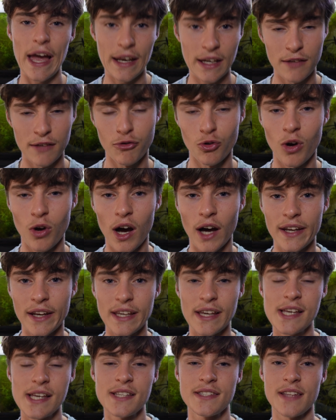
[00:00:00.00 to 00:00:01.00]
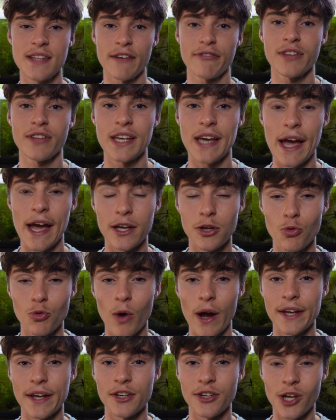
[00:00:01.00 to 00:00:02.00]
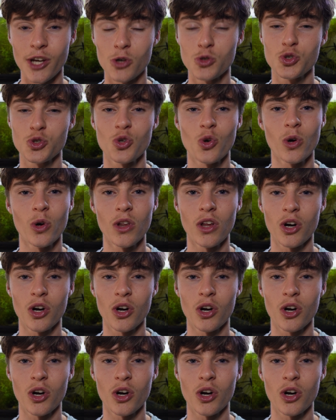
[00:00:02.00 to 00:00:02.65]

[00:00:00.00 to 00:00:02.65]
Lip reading: any variety is definitely a great no-soil